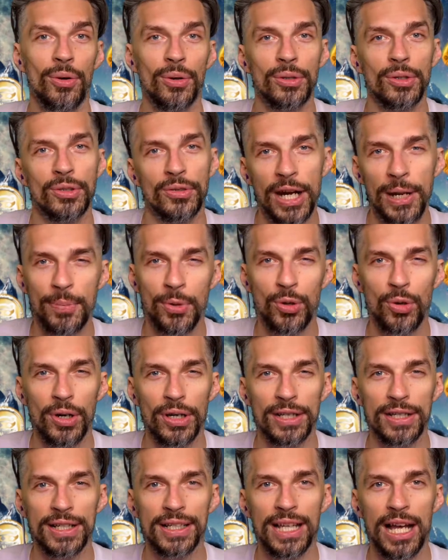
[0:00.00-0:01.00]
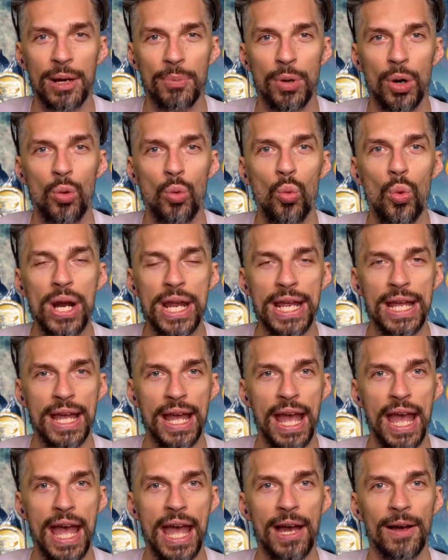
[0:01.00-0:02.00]
on GrabCoinClub we
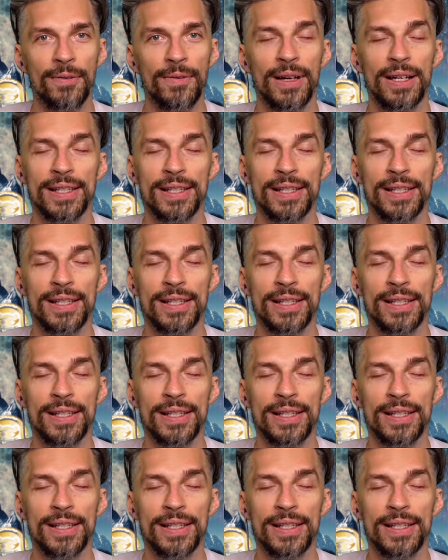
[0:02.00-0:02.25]
have